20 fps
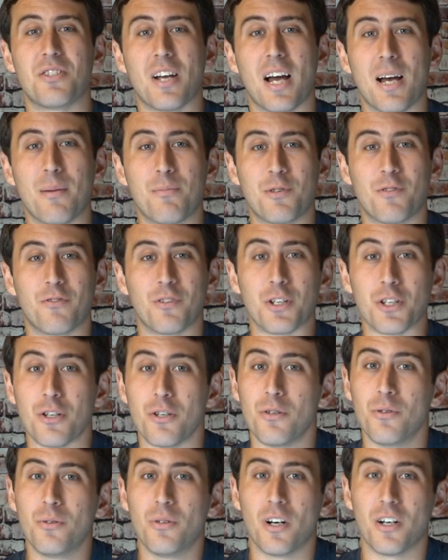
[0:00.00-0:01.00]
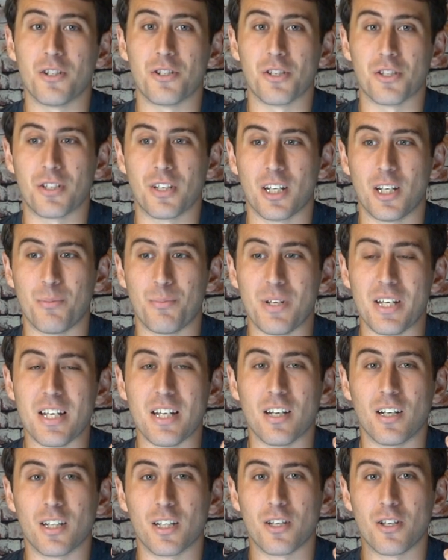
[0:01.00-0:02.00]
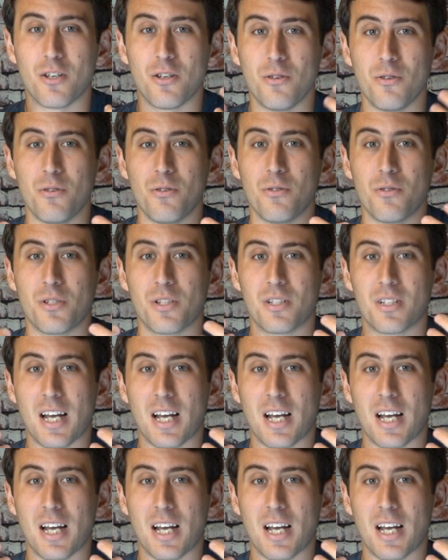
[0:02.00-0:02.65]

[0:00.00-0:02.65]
jobs for you are just going to be a huge